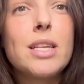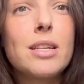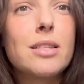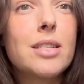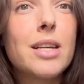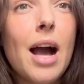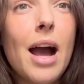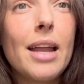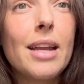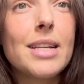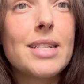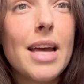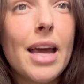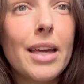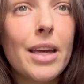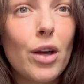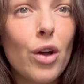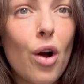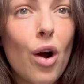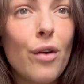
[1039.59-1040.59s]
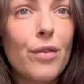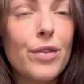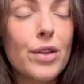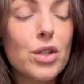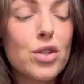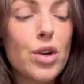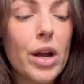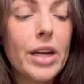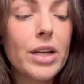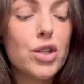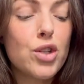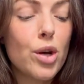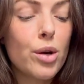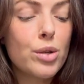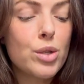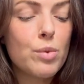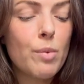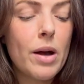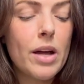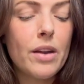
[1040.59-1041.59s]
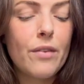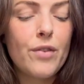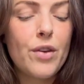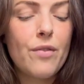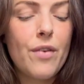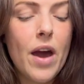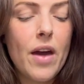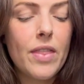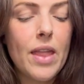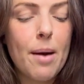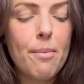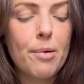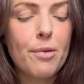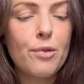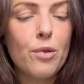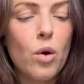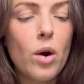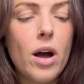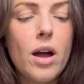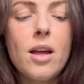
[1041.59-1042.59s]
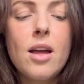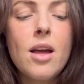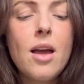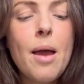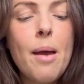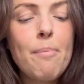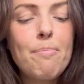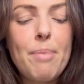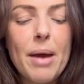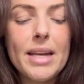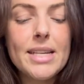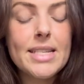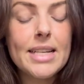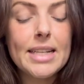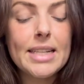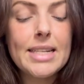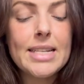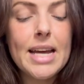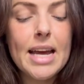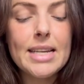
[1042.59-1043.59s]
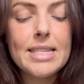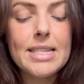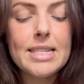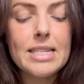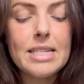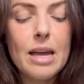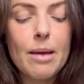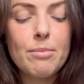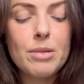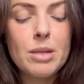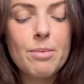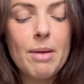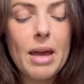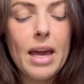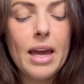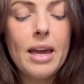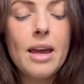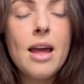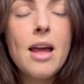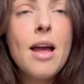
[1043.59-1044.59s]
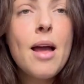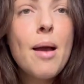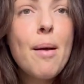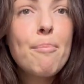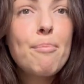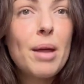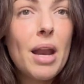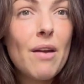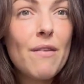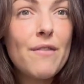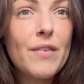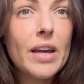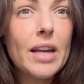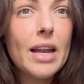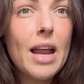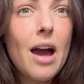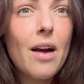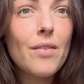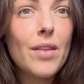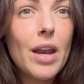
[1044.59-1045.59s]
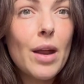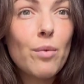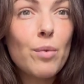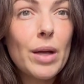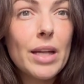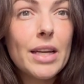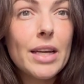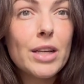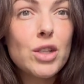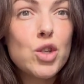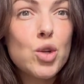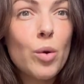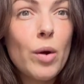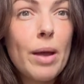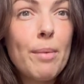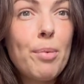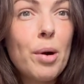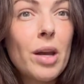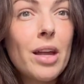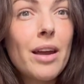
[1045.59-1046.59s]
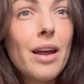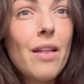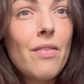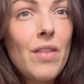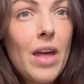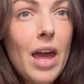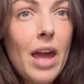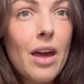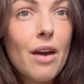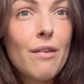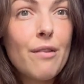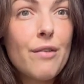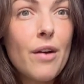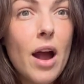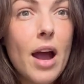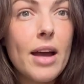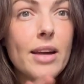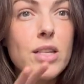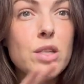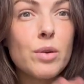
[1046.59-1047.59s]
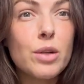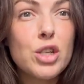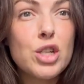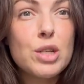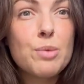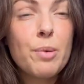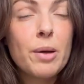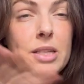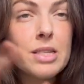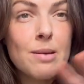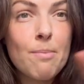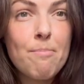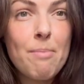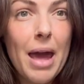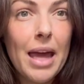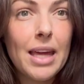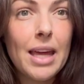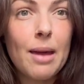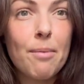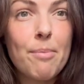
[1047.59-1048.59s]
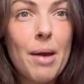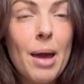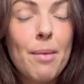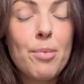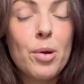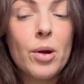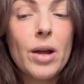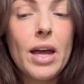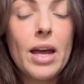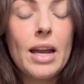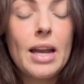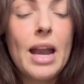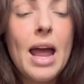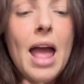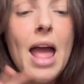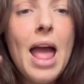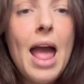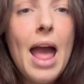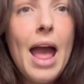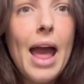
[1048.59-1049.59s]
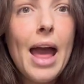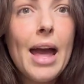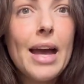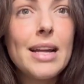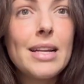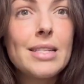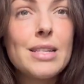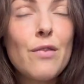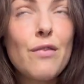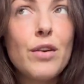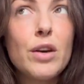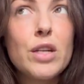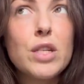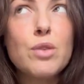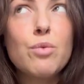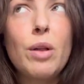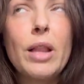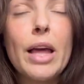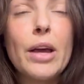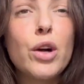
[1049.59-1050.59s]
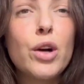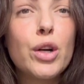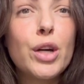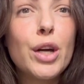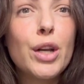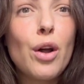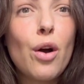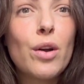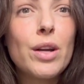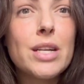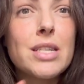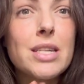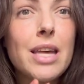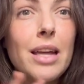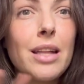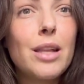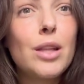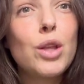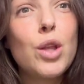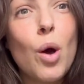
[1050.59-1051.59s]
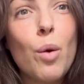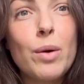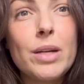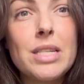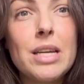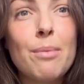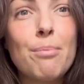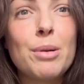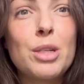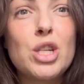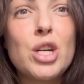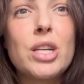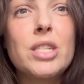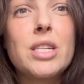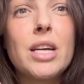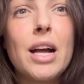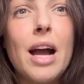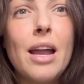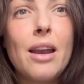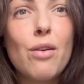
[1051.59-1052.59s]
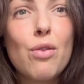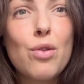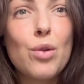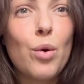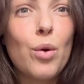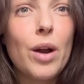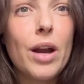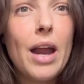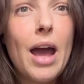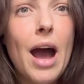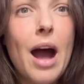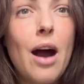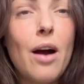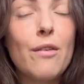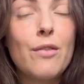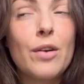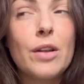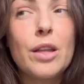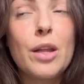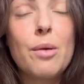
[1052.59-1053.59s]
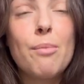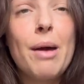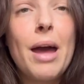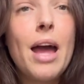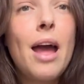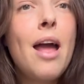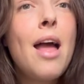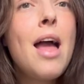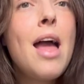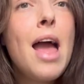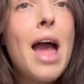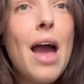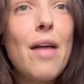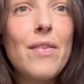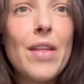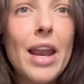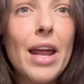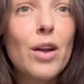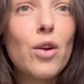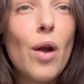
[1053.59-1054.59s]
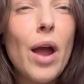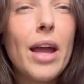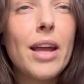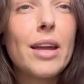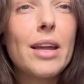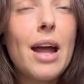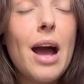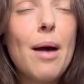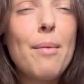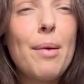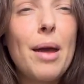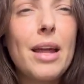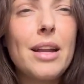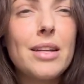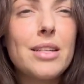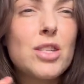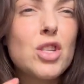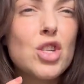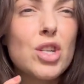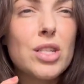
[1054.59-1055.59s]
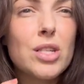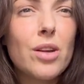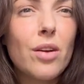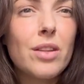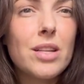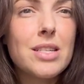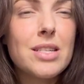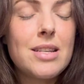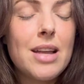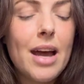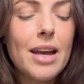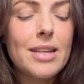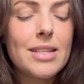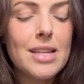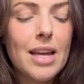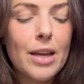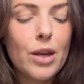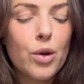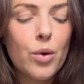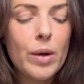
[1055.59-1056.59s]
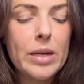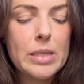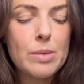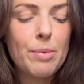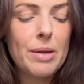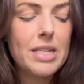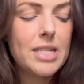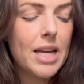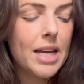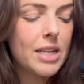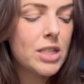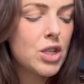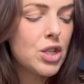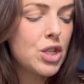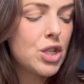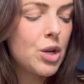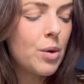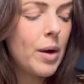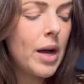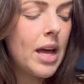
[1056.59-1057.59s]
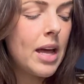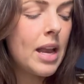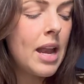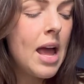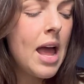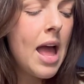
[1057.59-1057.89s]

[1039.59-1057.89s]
It's kind of taking off the Trader Joe's one, if you've had that before. Basically tastes the same to me, but I figured out that I really enjoy putting it in the air fryer. So I just put some baking paper in, and first of all, I cook it on a slightly lower temperature to kind of thaw it out for a little bit, and then I crank it up, and it's just got this nice kind of crispy texture to it.